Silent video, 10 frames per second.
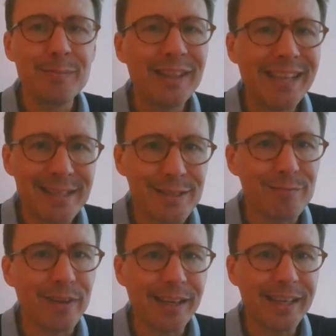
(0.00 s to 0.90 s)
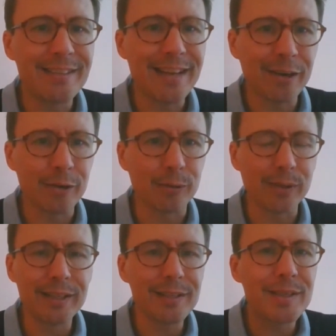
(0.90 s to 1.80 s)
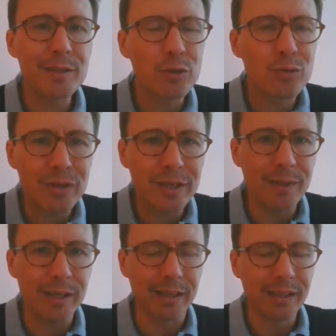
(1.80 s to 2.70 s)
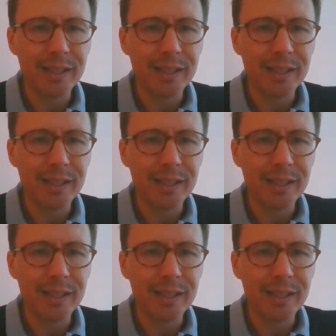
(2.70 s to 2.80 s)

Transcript: But that's very narrow, and it's extremely